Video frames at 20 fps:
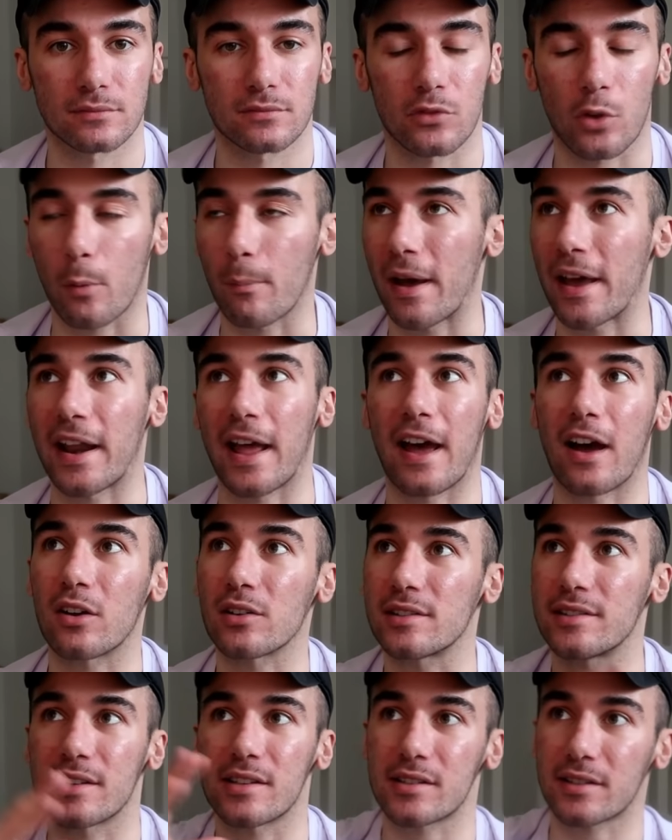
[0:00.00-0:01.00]
No matter how
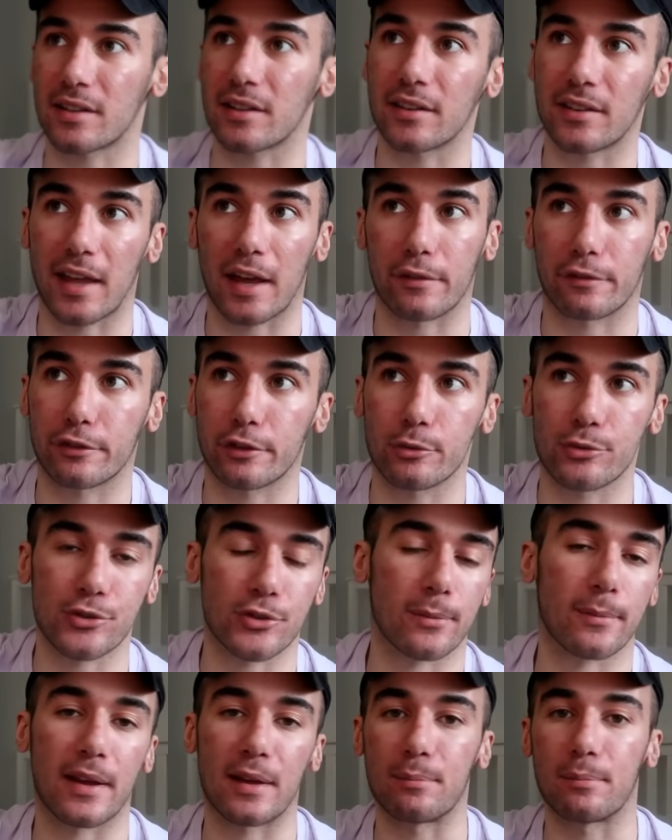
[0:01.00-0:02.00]
distant that
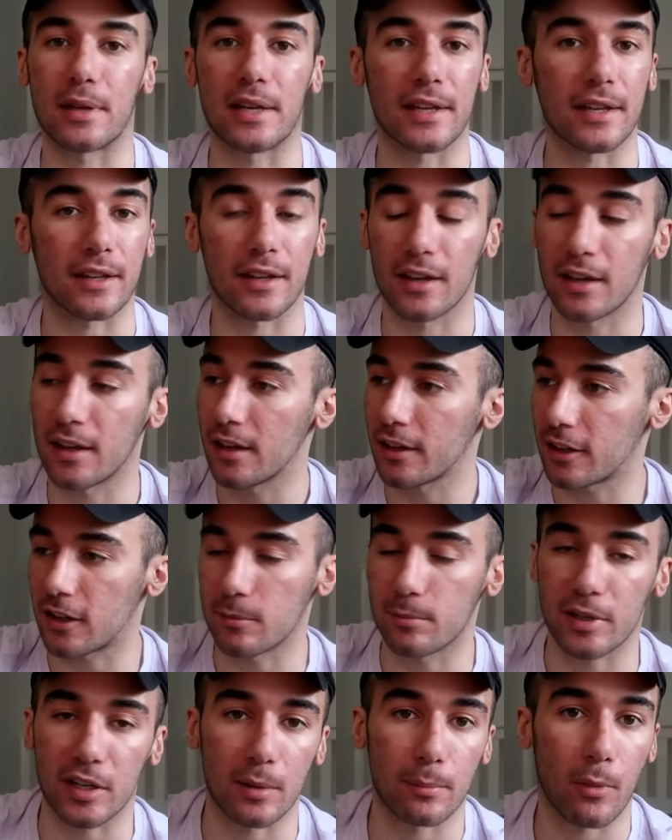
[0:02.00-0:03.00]
future may be,
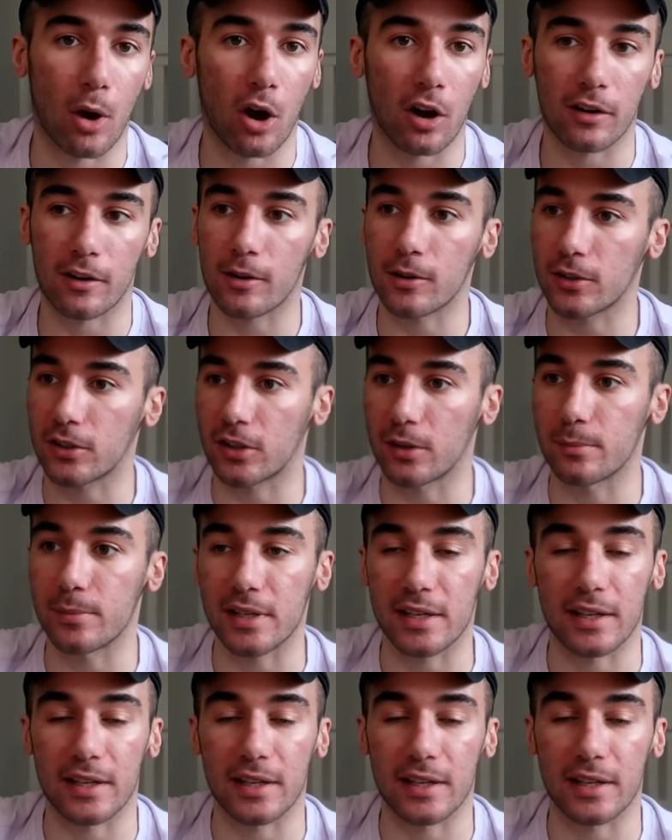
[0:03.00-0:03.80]
could be tomorrow, could